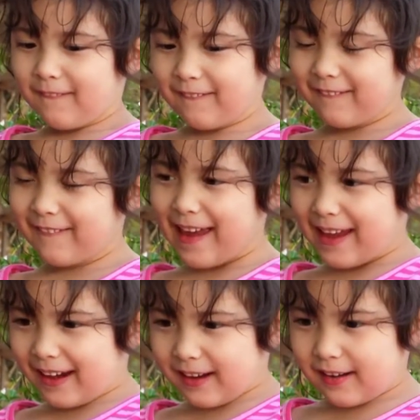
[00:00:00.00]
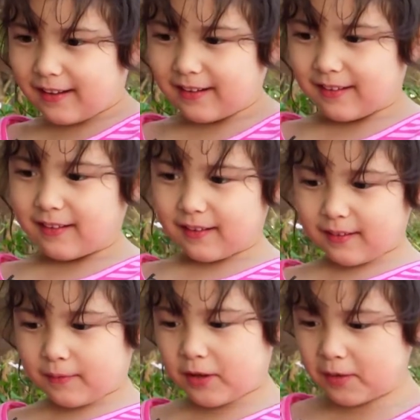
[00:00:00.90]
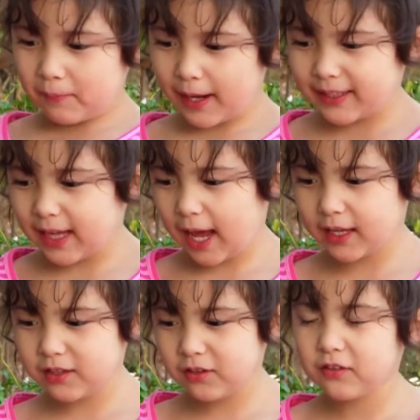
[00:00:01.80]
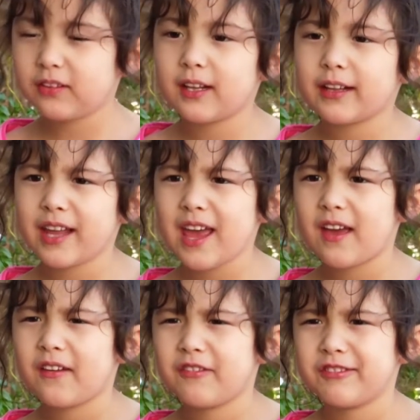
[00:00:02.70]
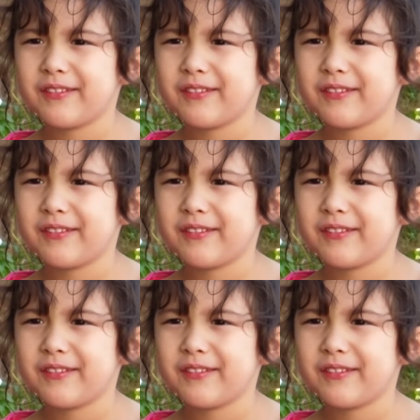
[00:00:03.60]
Where did my dad used to live?